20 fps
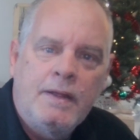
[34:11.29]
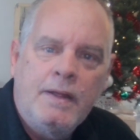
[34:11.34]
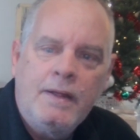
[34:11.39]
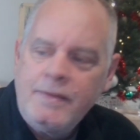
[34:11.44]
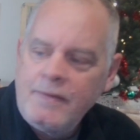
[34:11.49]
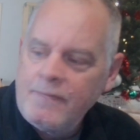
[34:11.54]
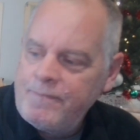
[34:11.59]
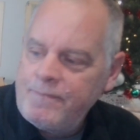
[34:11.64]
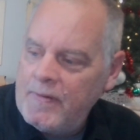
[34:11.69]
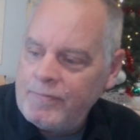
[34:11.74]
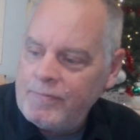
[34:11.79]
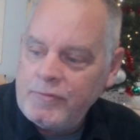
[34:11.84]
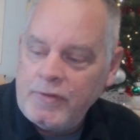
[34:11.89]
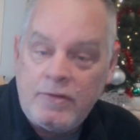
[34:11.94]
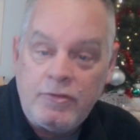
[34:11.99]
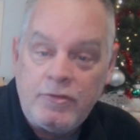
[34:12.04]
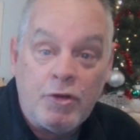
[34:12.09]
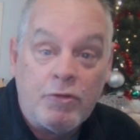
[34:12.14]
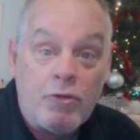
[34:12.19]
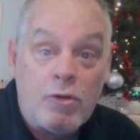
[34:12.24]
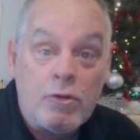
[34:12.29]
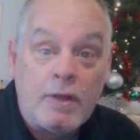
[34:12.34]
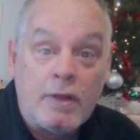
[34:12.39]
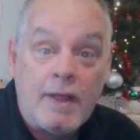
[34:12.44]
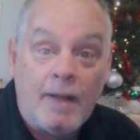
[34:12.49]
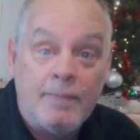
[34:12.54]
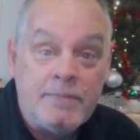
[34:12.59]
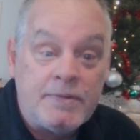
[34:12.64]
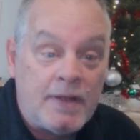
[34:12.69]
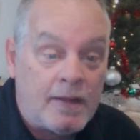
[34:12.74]
The 15-year-old
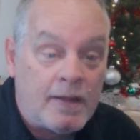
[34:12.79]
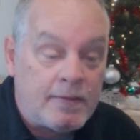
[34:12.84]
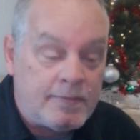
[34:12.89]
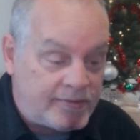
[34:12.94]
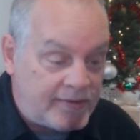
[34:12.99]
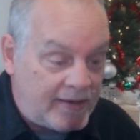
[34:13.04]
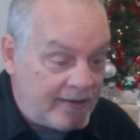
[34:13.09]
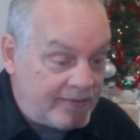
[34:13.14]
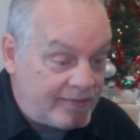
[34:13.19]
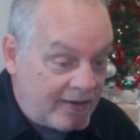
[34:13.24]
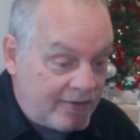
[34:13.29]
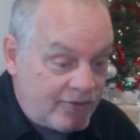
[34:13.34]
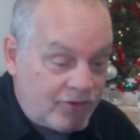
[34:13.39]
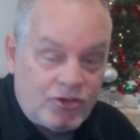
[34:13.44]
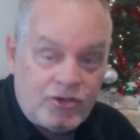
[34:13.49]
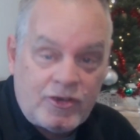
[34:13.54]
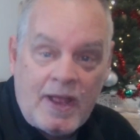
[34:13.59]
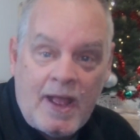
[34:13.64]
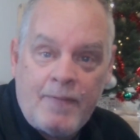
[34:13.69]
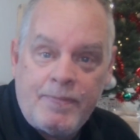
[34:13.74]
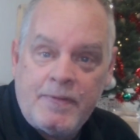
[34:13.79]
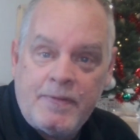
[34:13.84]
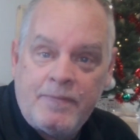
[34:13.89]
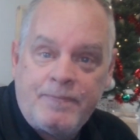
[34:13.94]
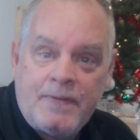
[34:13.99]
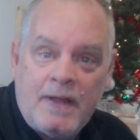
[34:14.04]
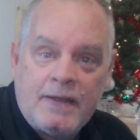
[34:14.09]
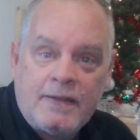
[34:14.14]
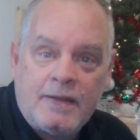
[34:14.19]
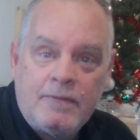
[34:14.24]
comes out, sees he shot the
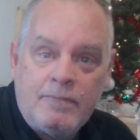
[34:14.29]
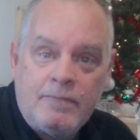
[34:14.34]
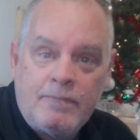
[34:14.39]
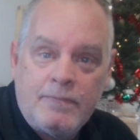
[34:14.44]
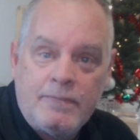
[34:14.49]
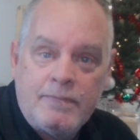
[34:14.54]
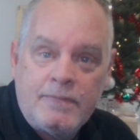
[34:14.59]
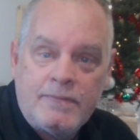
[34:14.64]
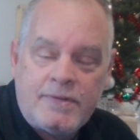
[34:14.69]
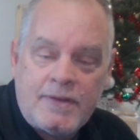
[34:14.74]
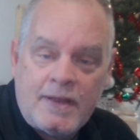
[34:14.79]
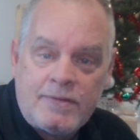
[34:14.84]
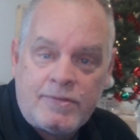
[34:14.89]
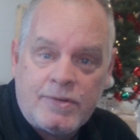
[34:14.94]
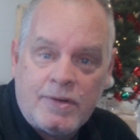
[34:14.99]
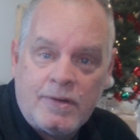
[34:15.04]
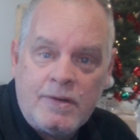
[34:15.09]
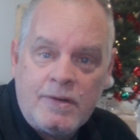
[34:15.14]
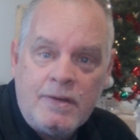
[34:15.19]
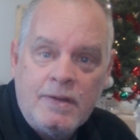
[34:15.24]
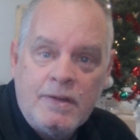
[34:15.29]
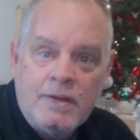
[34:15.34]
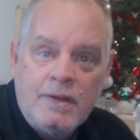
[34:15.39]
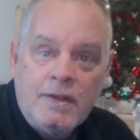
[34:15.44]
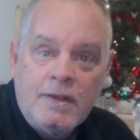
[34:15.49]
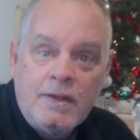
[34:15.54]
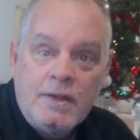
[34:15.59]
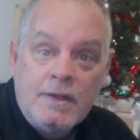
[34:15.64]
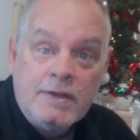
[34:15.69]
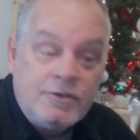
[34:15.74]
fucking sister.
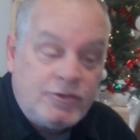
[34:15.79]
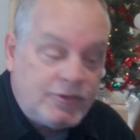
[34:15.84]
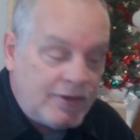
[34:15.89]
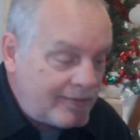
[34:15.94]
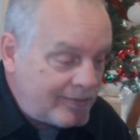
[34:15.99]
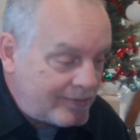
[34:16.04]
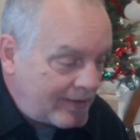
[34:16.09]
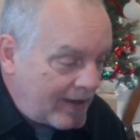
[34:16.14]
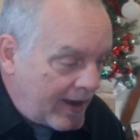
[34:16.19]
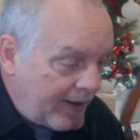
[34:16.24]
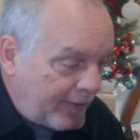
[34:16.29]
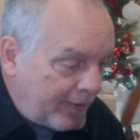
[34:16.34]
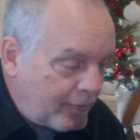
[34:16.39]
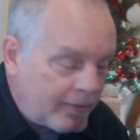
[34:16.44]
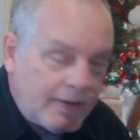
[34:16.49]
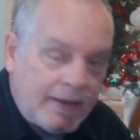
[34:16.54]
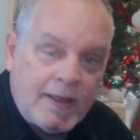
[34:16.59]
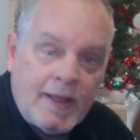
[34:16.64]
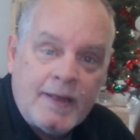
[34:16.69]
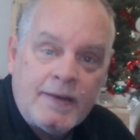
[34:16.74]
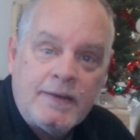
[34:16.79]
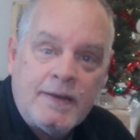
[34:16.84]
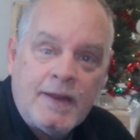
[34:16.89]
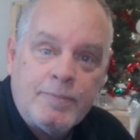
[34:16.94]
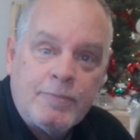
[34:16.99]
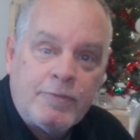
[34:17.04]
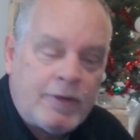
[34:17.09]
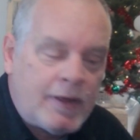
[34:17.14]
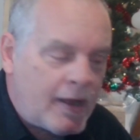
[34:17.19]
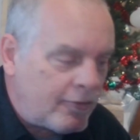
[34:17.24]
She's dying on the goddamn
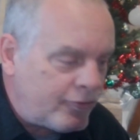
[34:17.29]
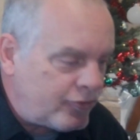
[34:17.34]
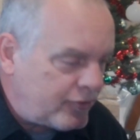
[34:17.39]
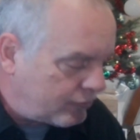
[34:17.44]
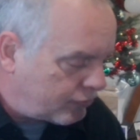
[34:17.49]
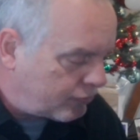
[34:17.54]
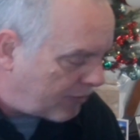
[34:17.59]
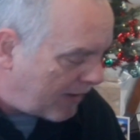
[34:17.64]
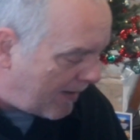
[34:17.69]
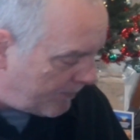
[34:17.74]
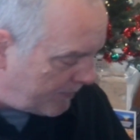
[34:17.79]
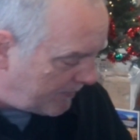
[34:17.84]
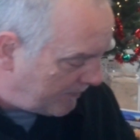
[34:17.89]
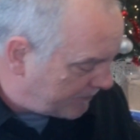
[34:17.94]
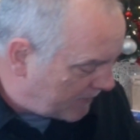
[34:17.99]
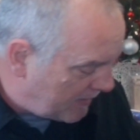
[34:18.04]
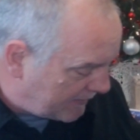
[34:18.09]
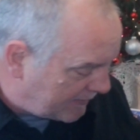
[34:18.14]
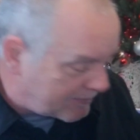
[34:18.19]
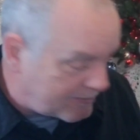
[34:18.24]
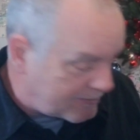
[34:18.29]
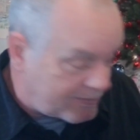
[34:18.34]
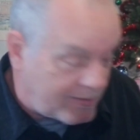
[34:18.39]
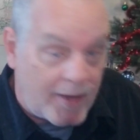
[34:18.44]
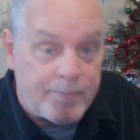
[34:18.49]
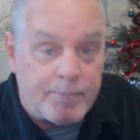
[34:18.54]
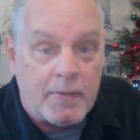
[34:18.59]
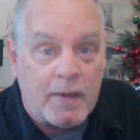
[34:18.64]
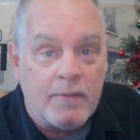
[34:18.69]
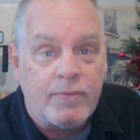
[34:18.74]
ground. She dropped the fucking
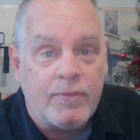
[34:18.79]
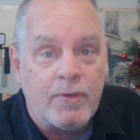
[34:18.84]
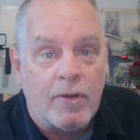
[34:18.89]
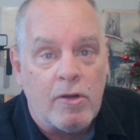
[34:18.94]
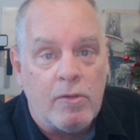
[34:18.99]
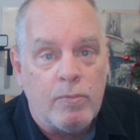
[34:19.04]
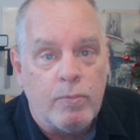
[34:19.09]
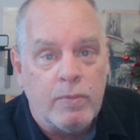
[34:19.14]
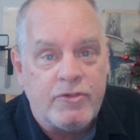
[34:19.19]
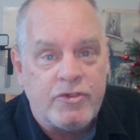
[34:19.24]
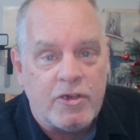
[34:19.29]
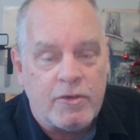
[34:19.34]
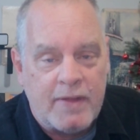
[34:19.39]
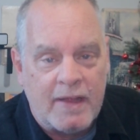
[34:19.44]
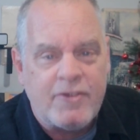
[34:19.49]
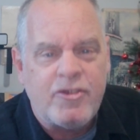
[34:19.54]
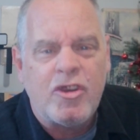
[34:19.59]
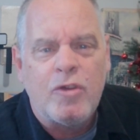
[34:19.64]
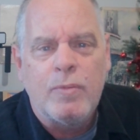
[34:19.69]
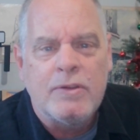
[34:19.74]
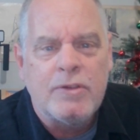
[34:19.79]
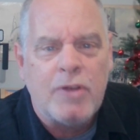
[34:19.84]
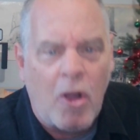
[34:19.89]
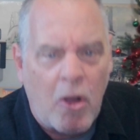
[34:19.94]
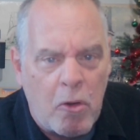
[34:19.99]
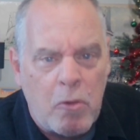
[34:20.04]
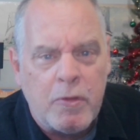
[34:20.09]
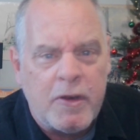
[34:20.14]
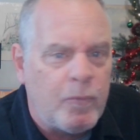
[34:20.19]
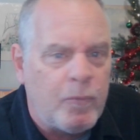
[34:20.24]
10-month-old that she was
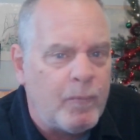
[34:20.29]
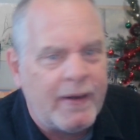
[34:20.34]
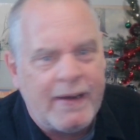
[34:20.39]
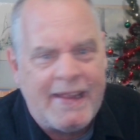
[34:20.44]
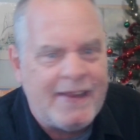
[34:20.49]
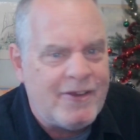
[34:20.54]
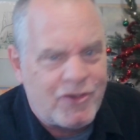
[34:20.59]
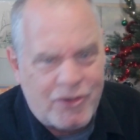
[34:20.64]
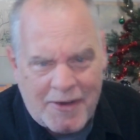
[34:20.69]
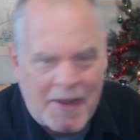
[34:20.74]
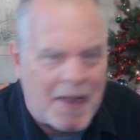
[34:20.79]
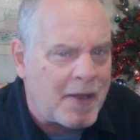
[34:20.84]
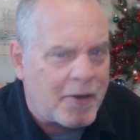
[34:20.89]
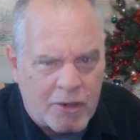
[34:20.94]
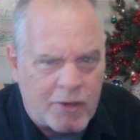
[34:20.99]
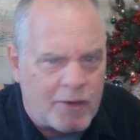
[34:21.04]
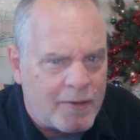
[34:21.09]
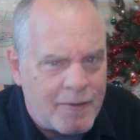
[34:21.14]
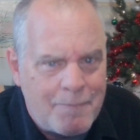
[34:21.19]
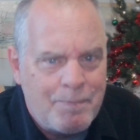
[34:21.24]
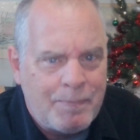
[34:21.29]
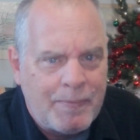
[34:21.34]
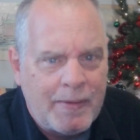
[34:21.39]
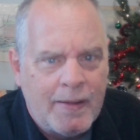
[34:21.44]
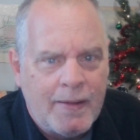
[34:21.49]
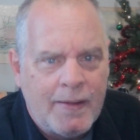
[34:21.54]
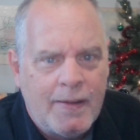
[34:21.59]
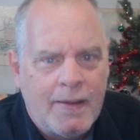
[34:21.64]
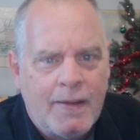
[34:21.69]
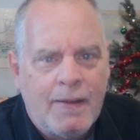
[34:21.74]
holding when he shot her.
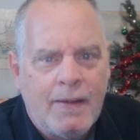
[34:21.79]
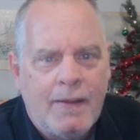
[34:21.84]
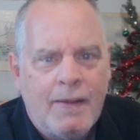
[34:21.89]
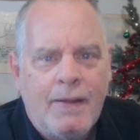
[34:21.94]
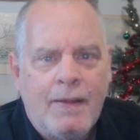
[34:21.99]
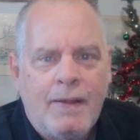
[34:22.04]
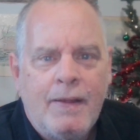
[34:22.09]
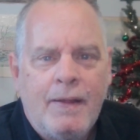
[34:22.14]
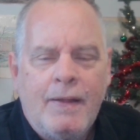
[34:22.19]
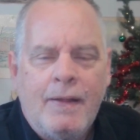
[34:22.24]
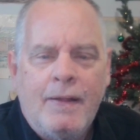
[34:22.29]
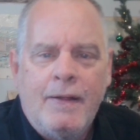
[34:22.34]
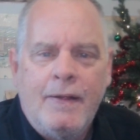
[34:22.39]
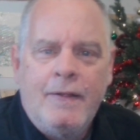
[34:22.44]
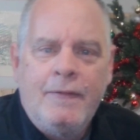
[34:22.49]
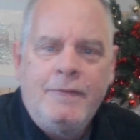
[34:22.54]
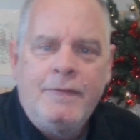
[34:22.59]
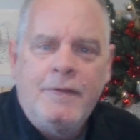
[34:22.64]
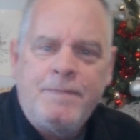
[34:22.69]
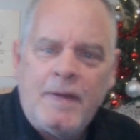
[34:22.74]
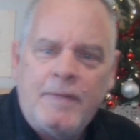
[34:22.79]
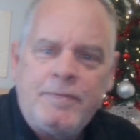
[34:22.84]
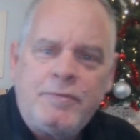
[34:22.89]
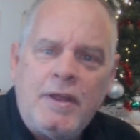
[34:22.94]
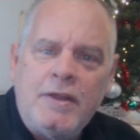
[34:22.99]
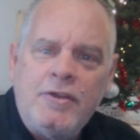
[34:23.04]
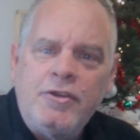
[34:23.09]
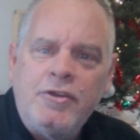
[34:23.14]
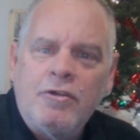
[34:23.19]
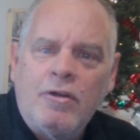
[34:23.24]
The
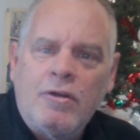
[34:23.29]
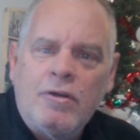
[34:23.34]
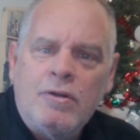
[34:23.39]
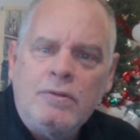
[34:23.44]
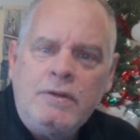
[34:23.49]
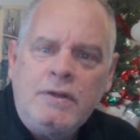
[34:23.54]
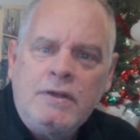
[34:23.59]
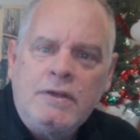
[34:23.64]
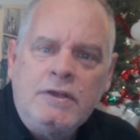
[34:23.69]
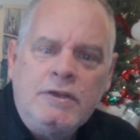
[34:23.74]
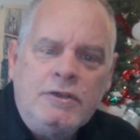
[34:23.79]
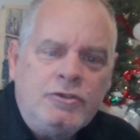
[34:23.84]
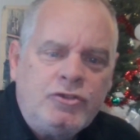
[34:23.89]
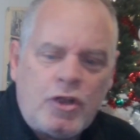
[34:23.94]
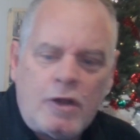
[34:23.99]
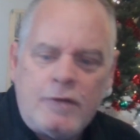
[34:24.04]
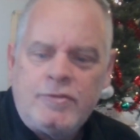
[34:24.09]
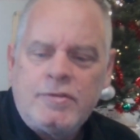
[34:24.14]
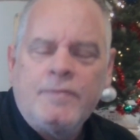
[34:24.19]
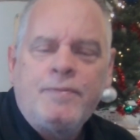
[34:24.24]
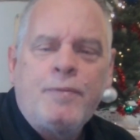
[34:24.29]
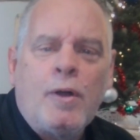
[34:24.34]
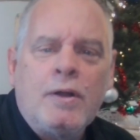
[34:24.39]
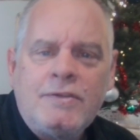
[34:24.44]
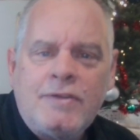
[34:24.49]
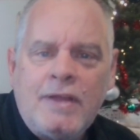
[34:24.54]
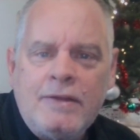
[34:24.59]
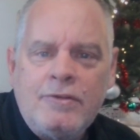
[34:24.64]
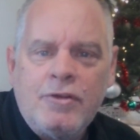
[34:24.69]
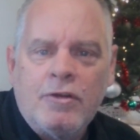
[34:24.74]
15-year-old shoots the
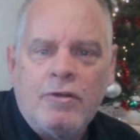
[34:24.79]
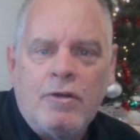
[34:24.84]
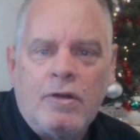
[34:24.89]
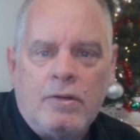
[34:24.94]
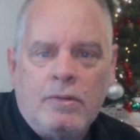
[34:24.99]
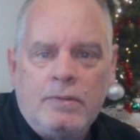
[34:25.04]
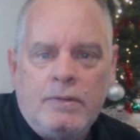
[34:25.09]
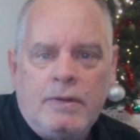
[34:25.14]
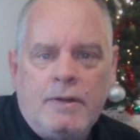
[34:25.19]
14-year-old.